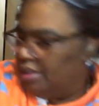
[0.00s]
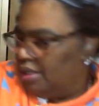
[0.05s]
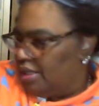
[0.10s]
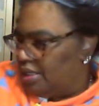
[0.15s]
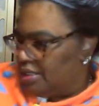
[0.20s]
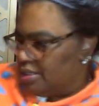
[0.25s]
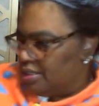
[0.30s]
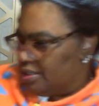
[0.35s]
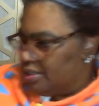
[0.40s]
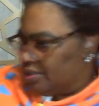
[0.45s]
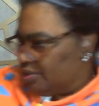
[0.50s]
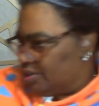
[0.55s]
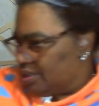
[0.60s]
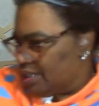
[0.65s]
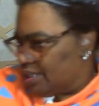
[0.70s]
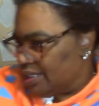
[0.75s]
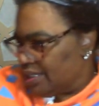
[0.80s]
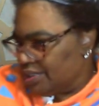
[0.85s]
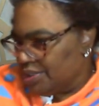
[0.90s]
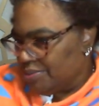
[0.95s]
Is to
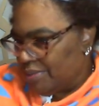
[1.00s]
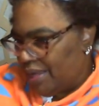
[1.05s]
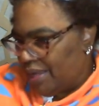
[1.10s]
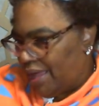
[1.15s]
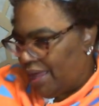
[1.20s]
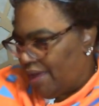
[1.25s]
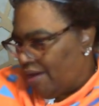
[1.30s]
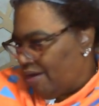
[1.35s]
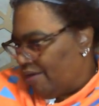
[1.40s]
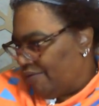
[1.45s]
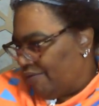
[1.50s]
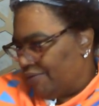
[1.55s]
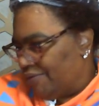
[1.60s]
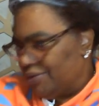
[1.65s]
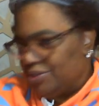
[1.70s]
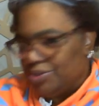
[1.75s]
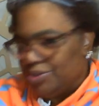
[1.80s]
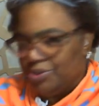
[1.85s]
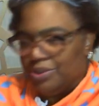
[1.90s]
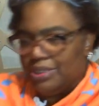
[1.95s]
section my hair off
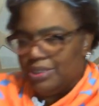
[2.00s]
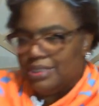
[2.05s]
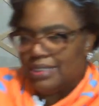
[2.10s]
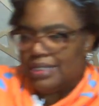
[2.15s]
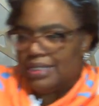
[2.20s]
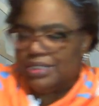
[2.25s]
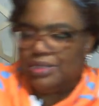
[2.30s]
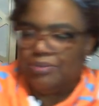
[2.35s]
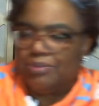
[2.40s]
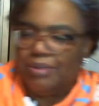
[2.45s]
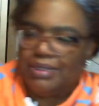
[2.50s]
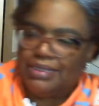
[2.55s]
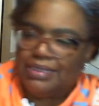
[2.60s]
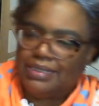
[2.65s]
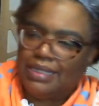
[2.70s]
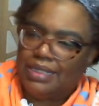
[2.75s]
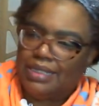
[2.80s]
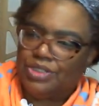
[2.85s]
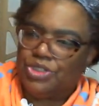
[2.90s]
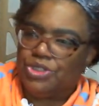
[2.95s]
and do it section by
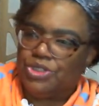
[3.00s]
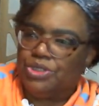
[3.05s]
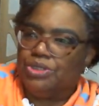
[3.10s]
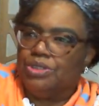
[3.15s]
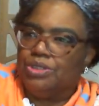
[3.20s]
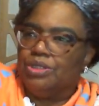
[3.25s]
section.